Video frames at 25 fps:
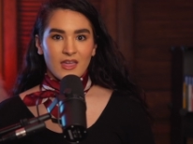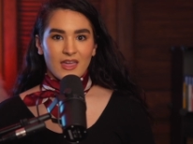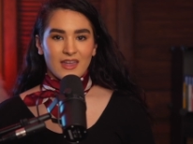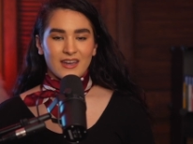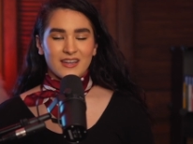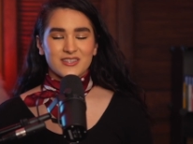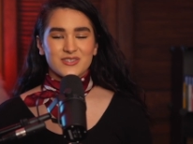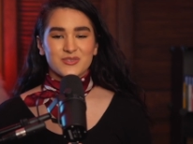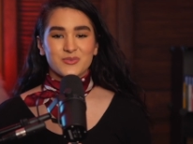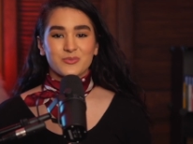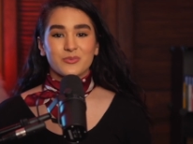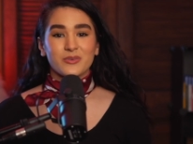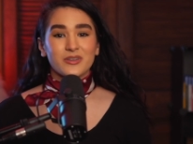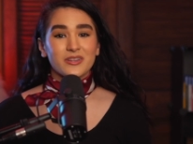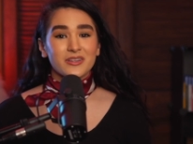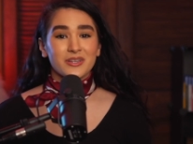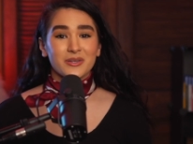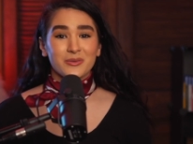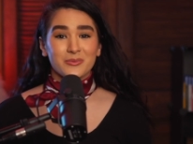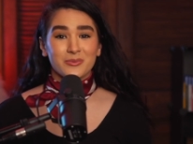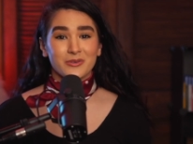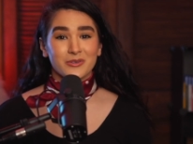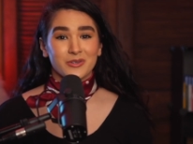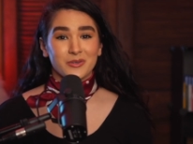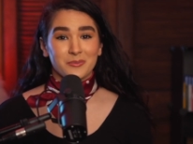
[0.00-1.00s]
And it's really,
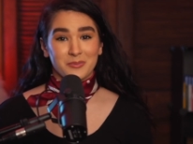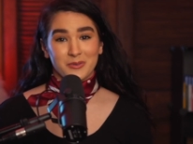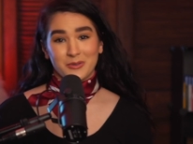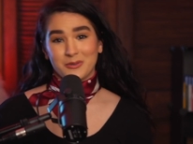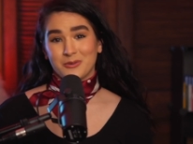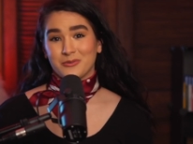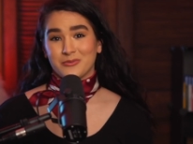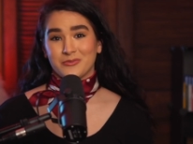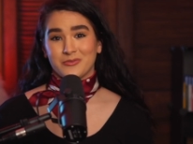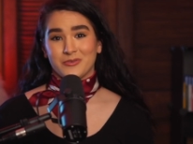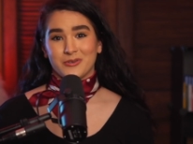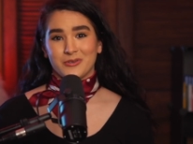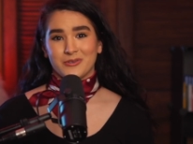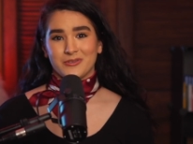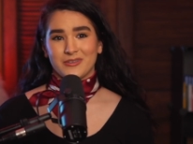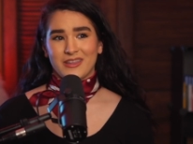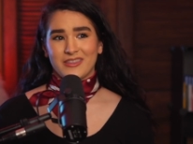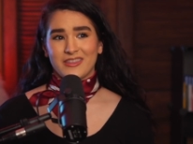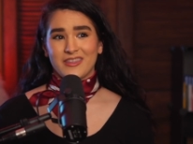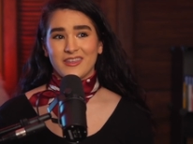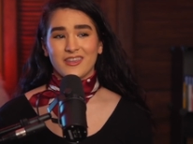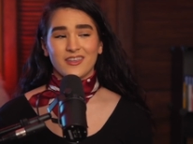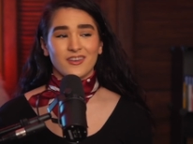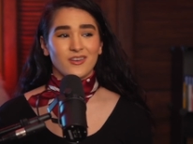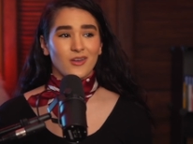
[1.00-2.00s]
really beautiful. I
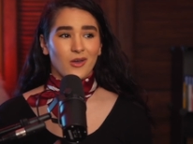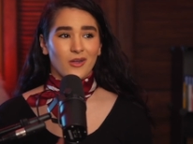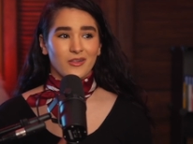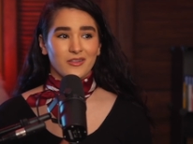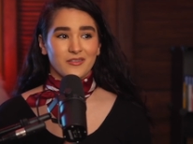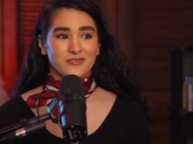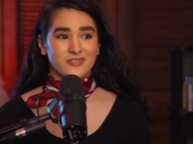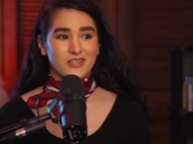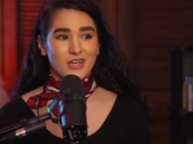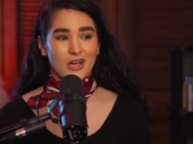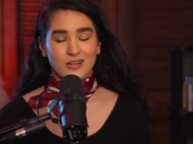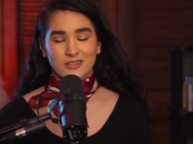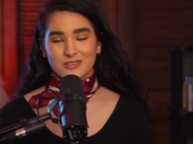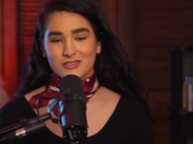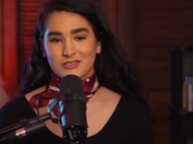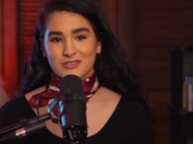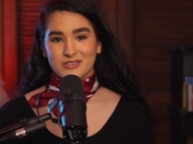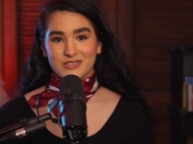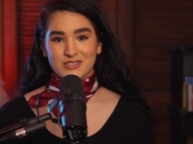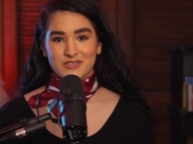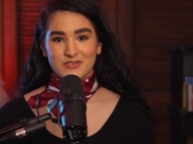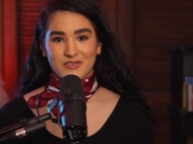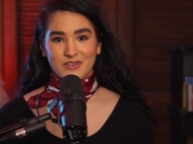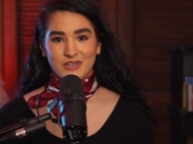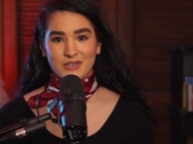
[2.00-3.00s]
think in all of
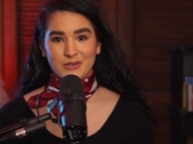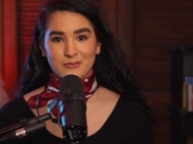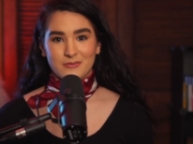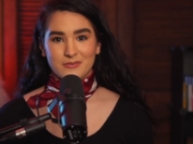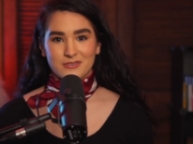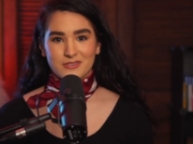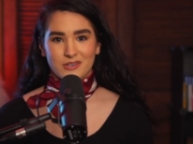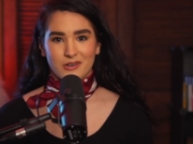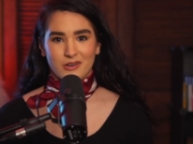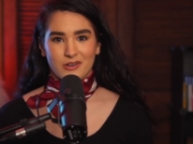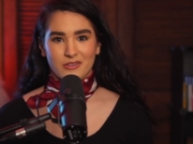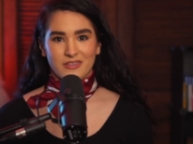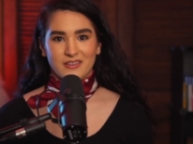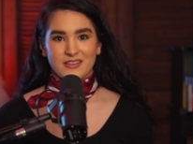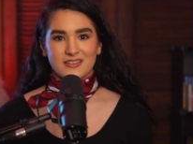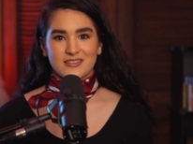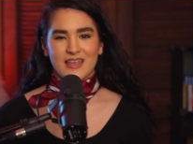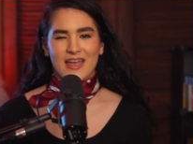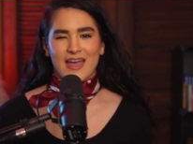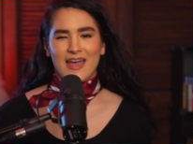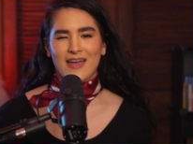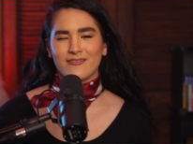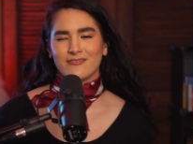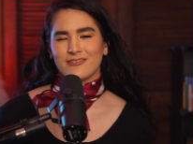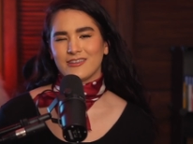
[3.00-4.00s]
Docter's films, there are these
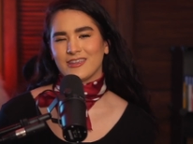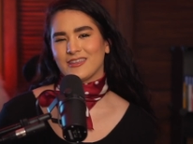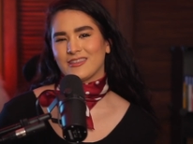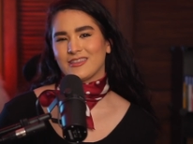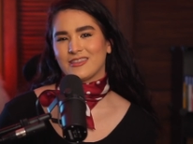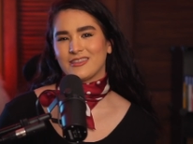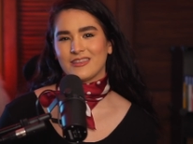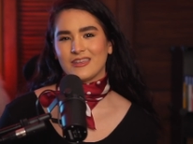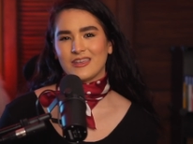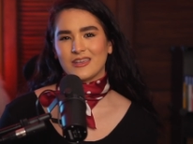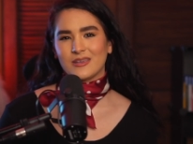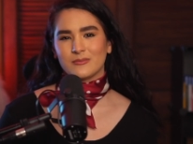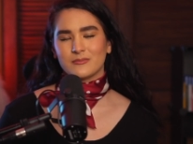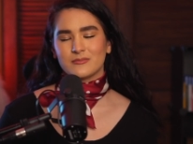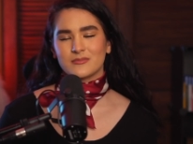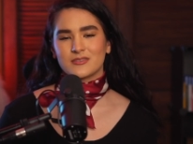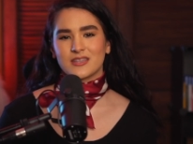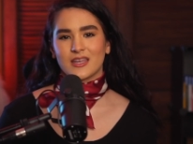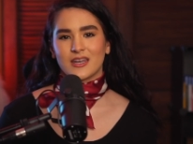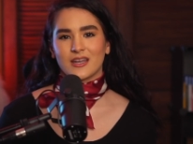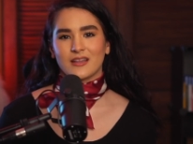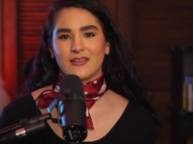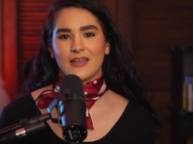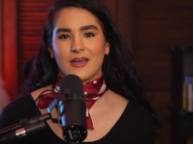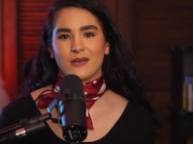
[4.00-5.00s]
heavy themes
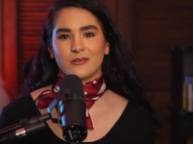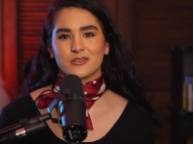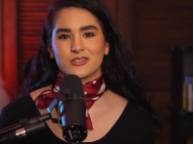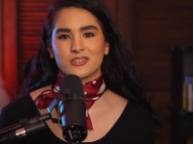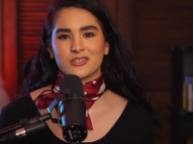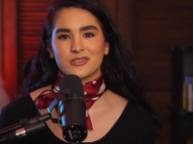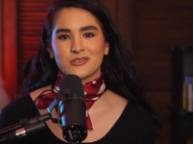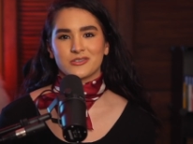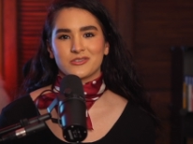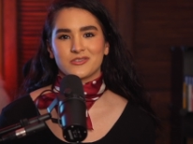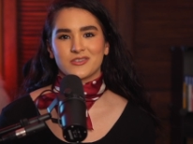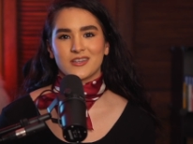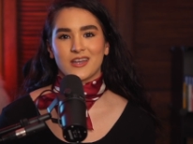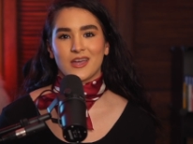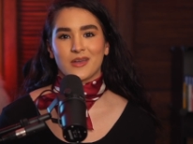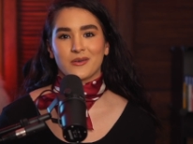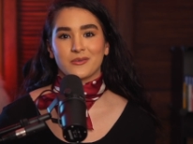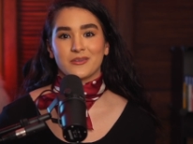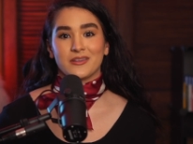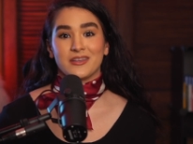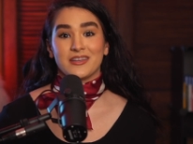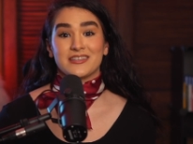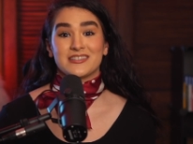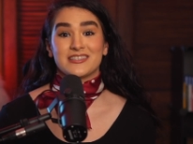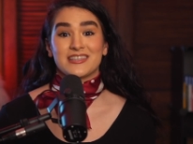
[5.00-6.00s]
that allow children not
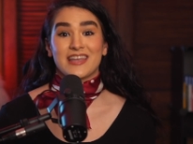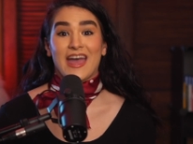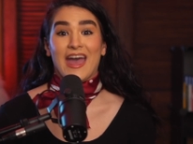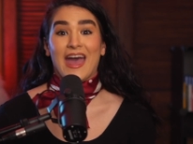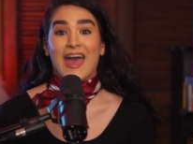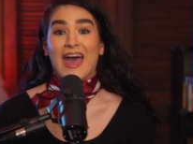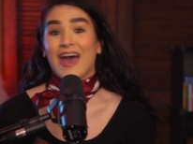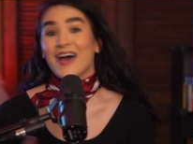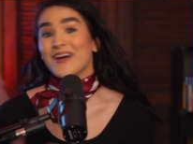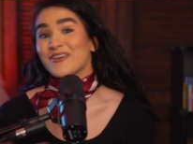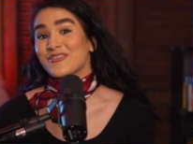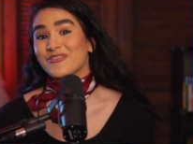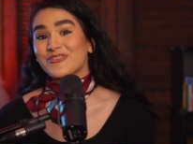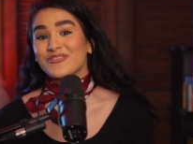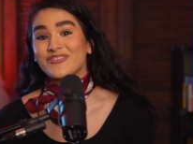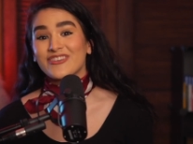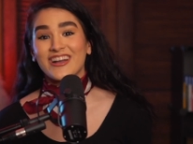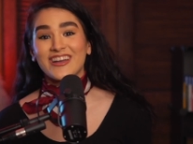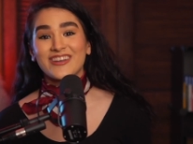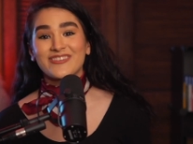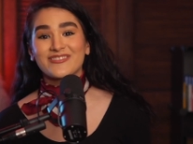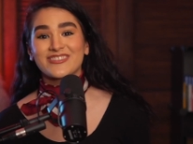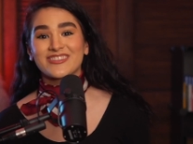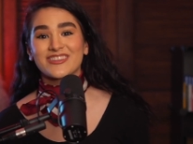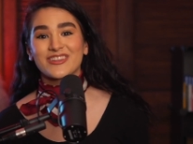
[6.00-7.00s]
only to have
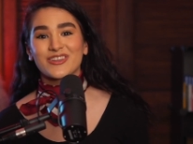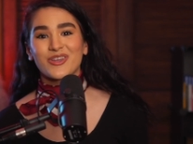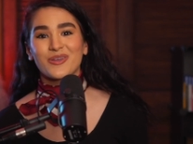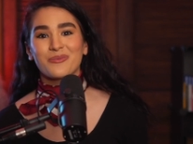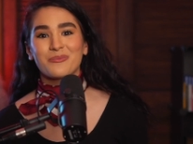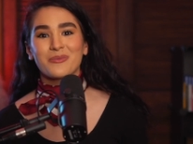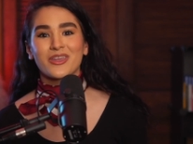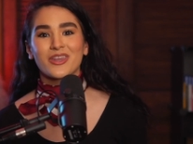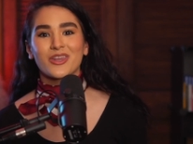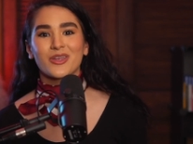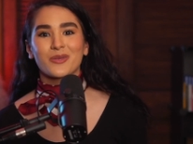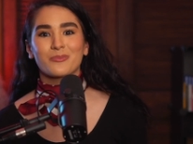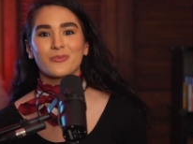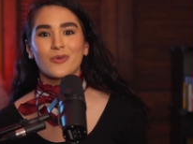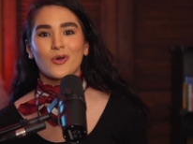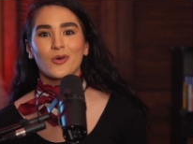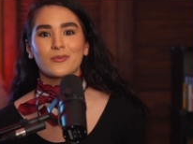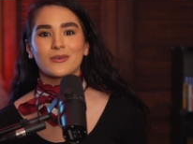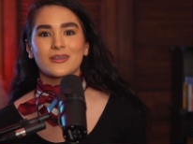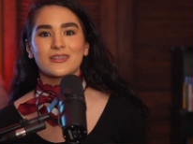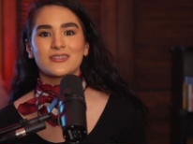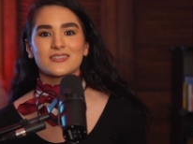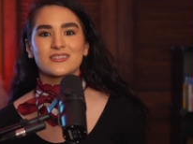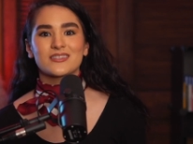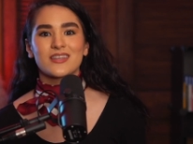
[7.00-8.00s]
fun with the comedic
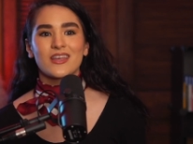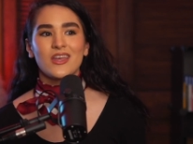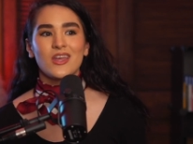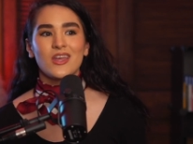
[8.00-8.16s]
moments,